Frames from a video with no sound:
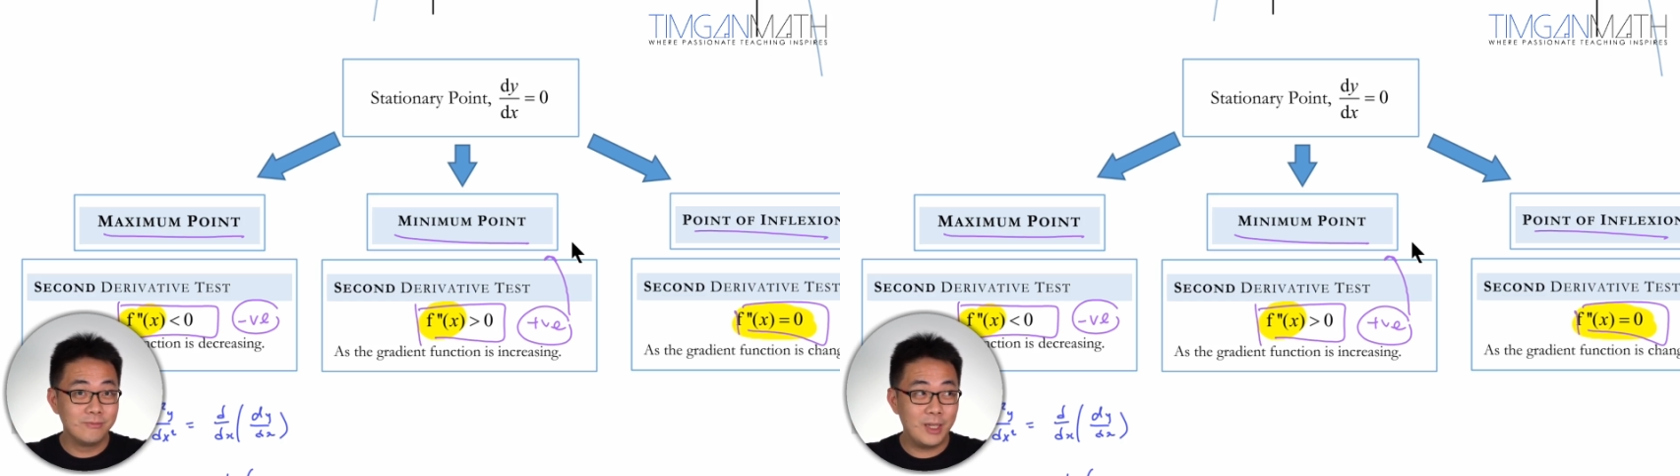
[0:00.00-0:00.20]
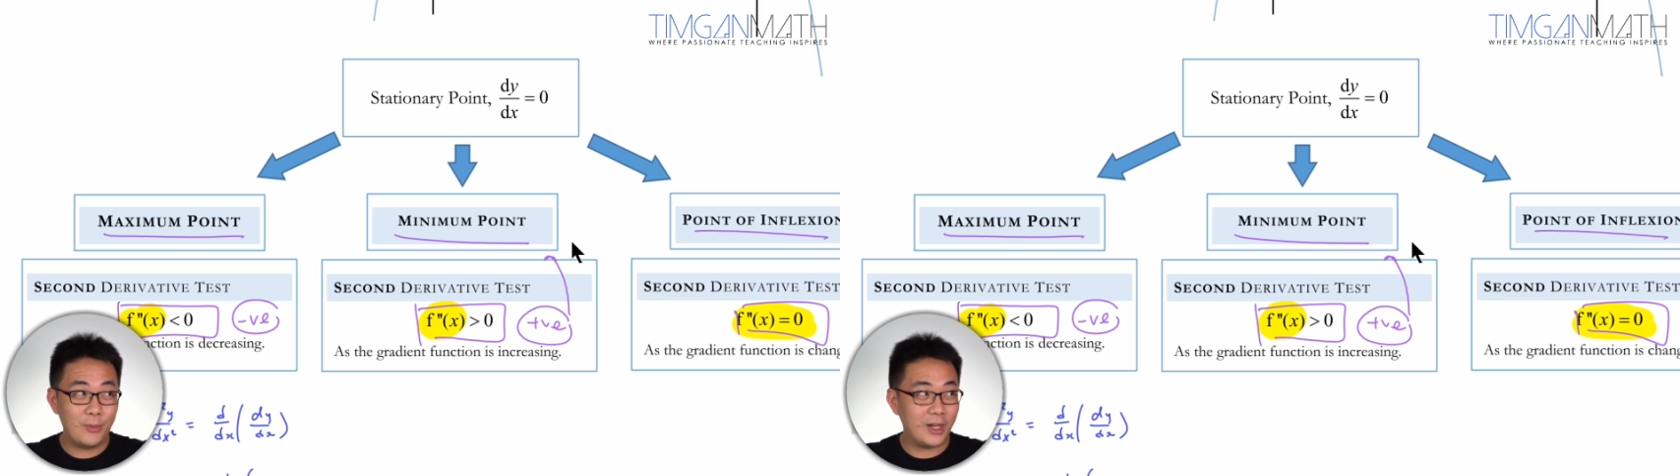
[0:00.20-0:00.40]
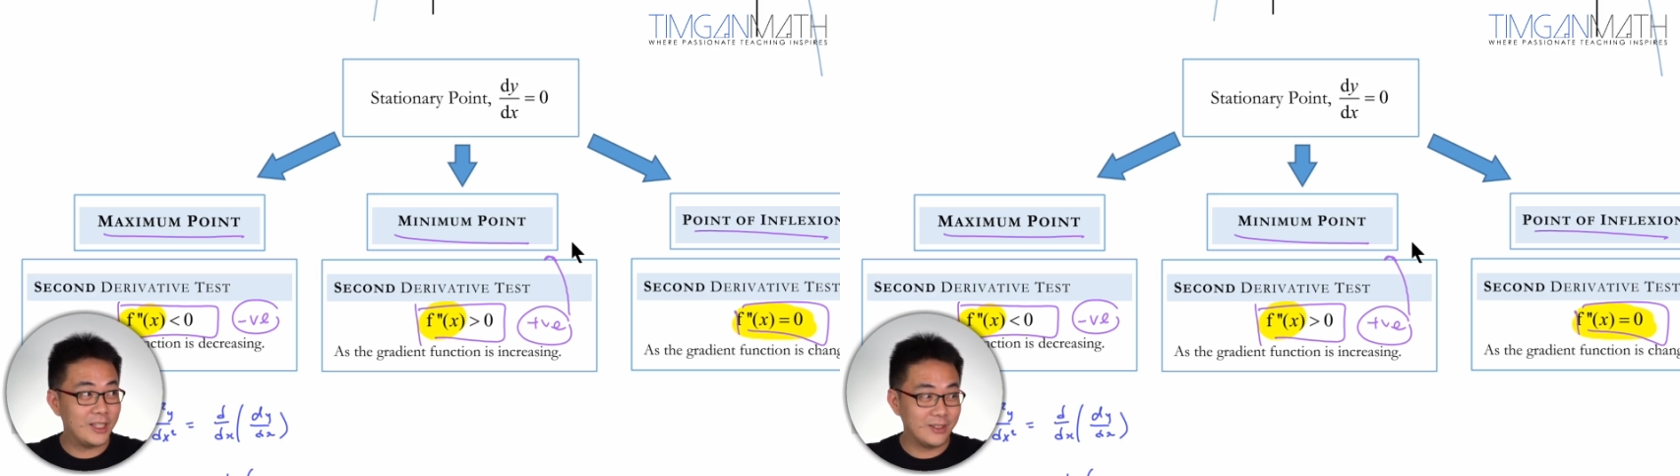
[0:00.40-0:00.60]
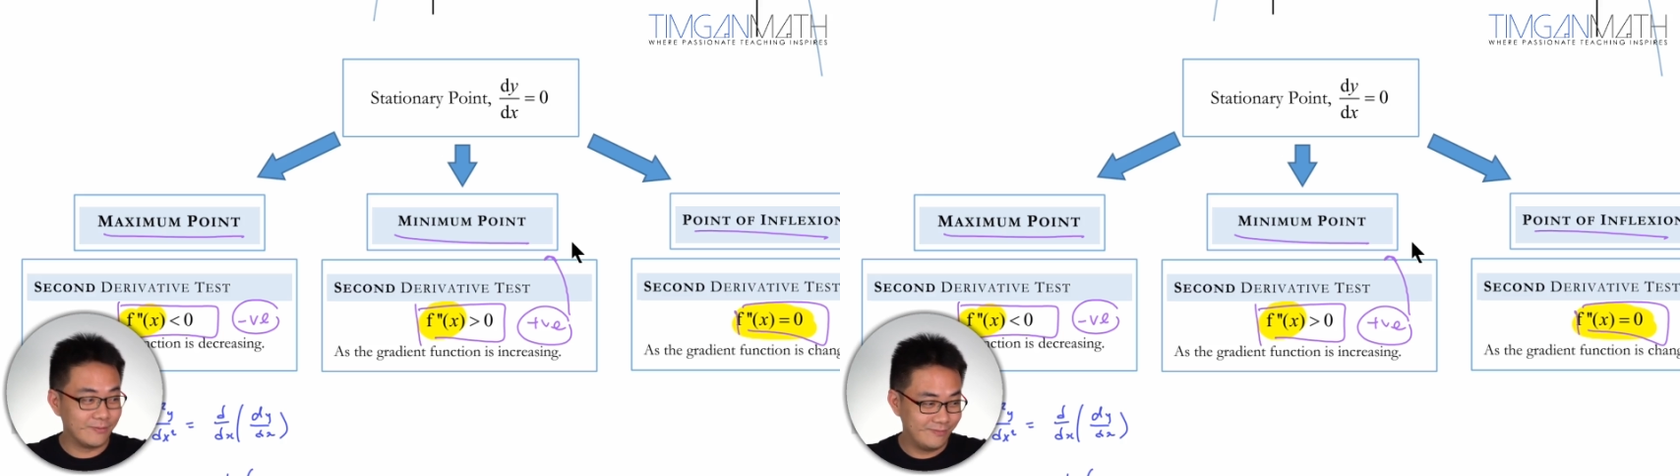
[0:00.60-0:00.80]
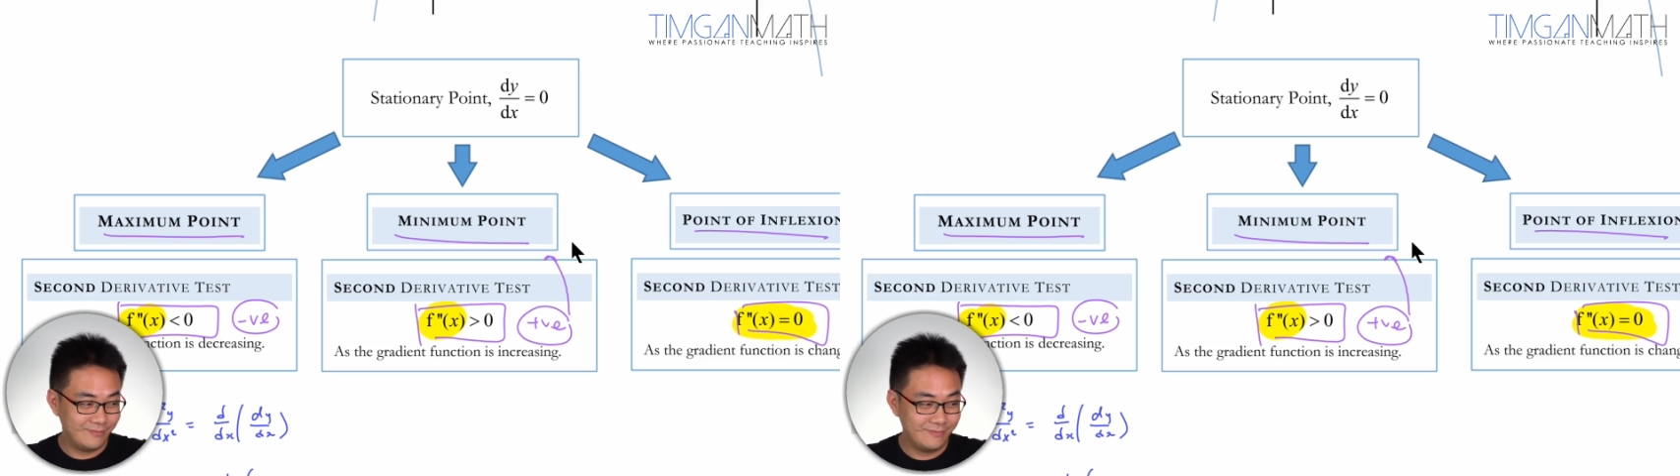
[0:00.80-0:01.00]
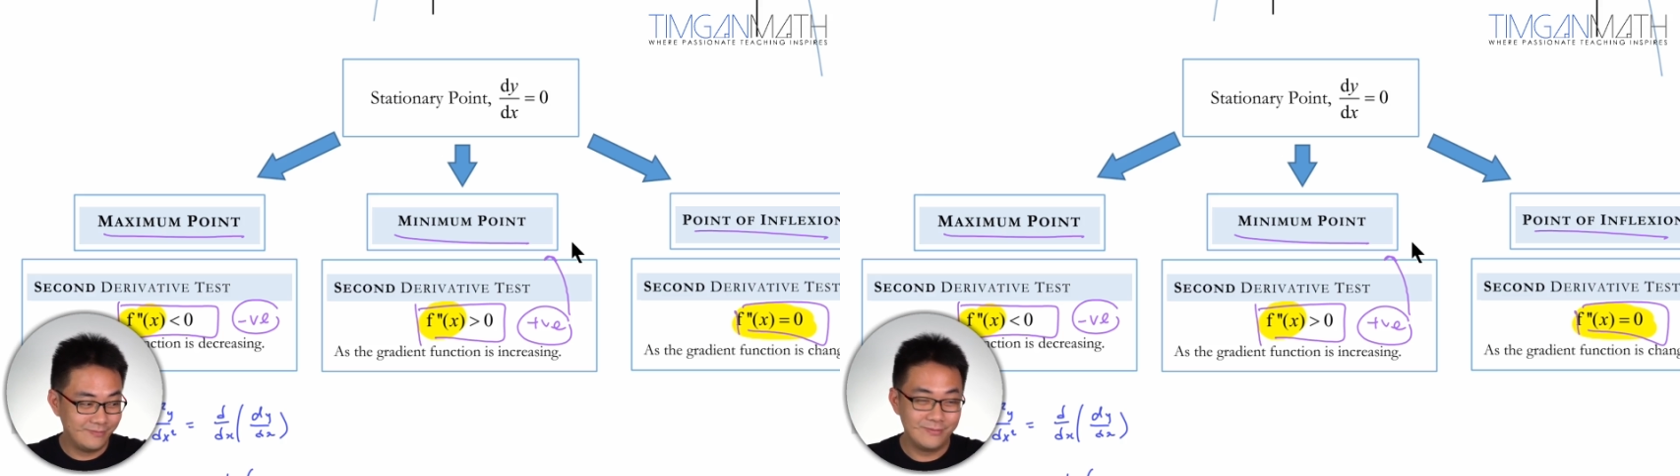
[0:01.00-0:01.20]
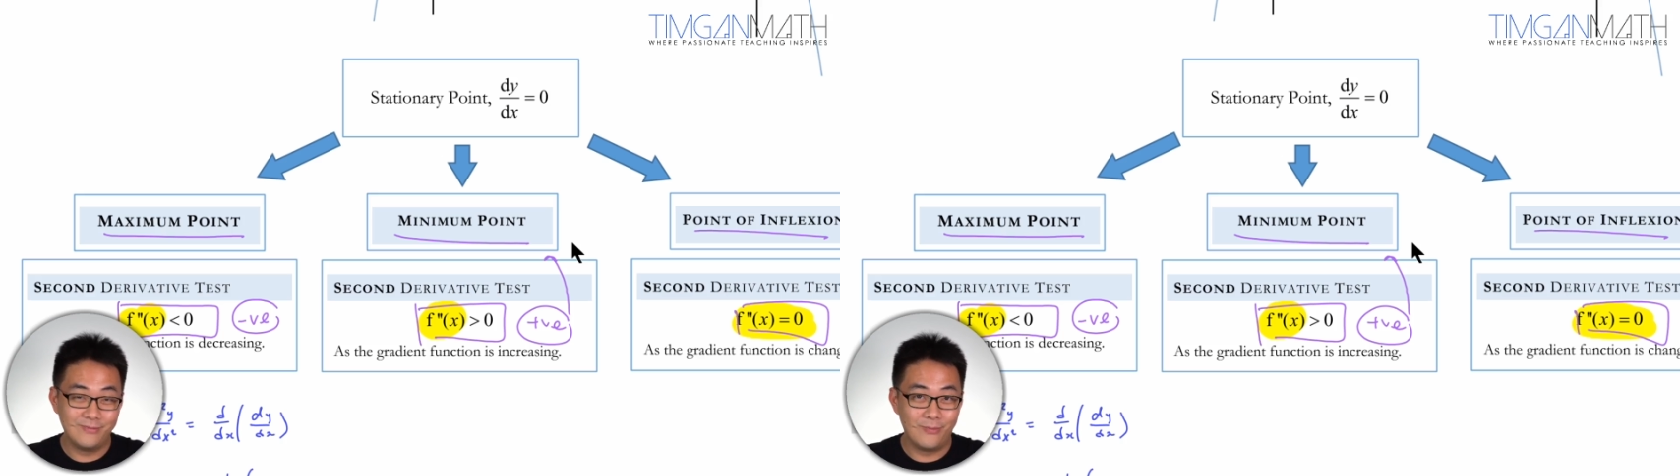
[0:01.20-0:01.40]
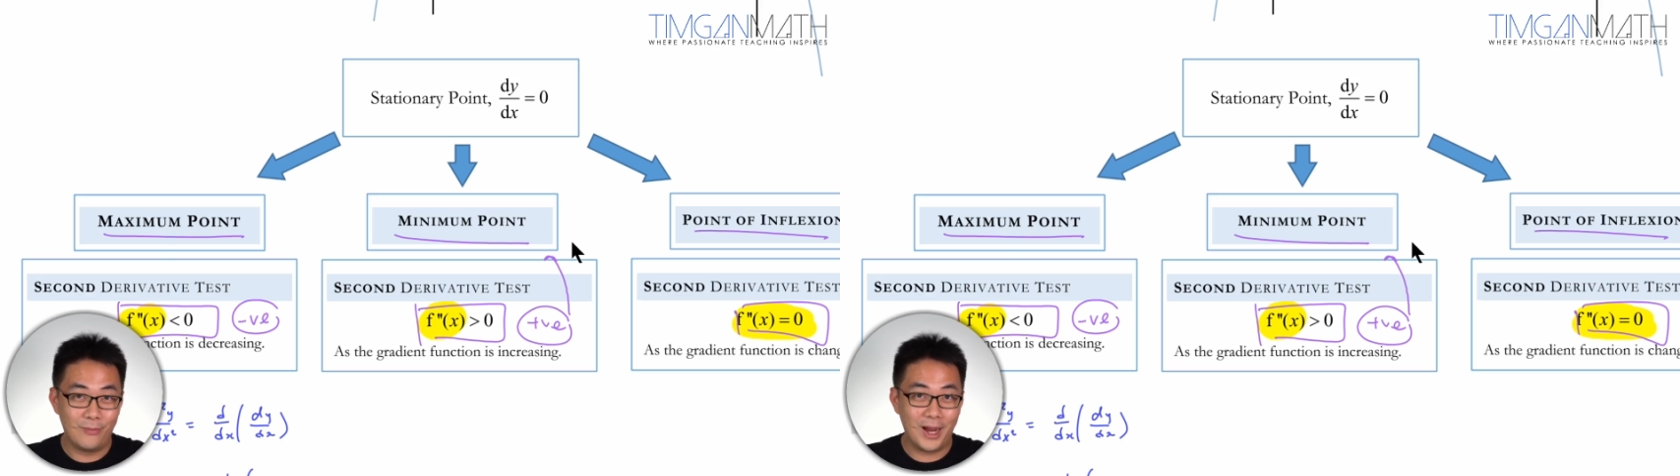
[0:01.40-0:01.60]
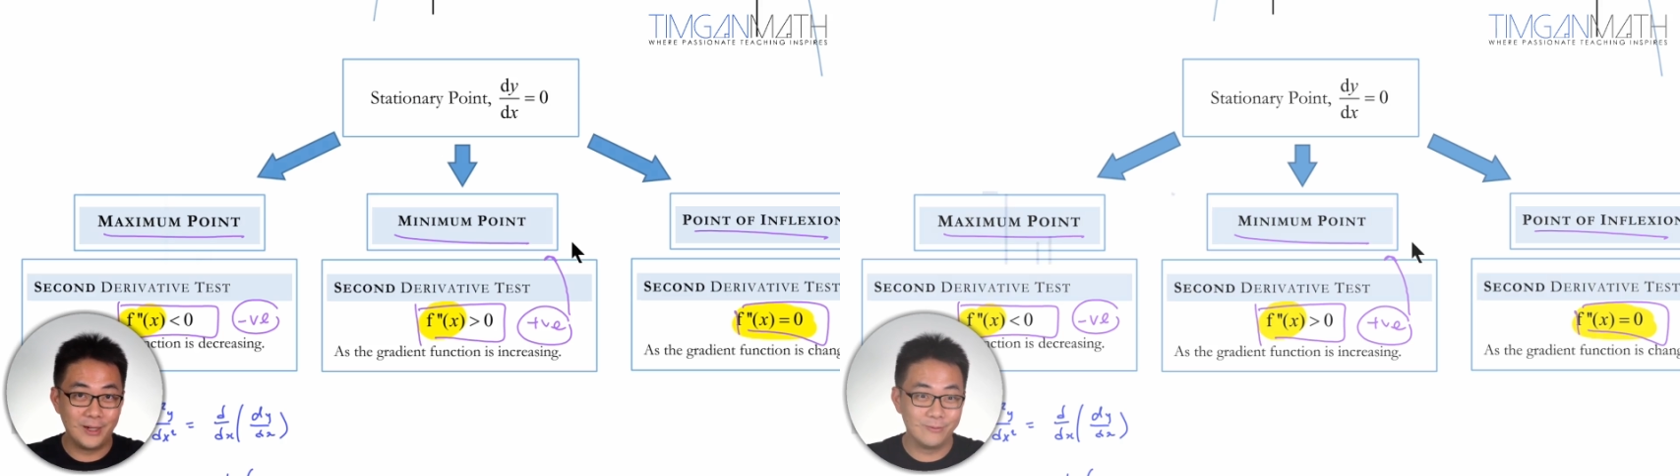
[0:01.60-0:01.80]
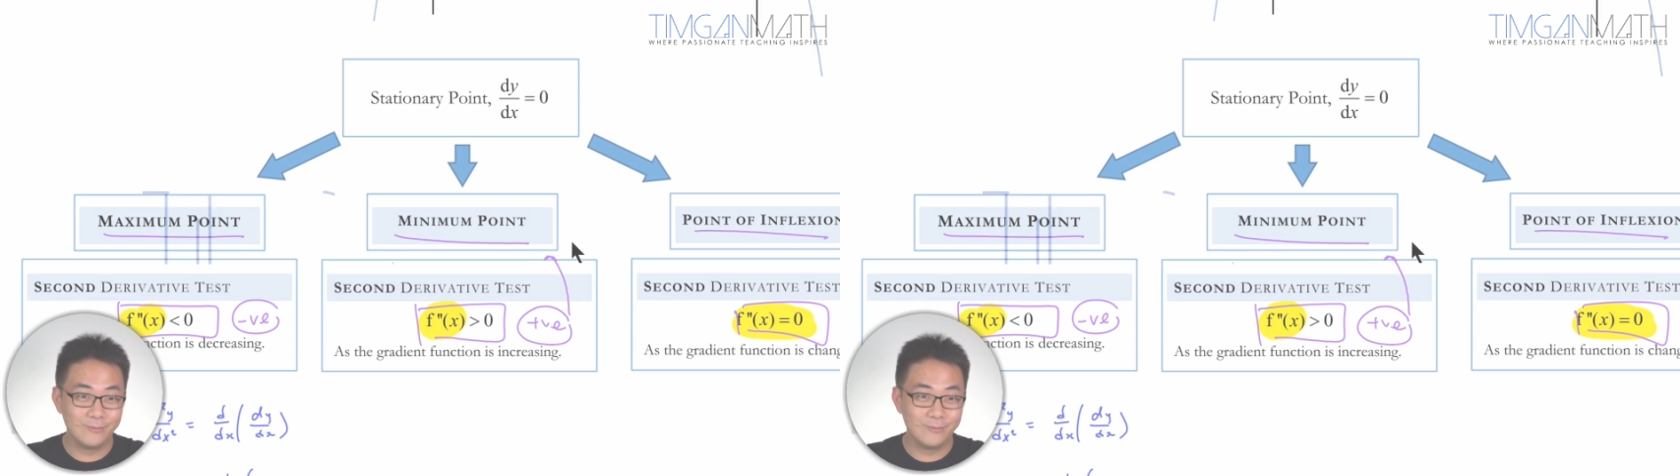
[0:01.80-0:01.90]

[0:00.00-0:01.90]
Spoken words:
keep practicing. Bye.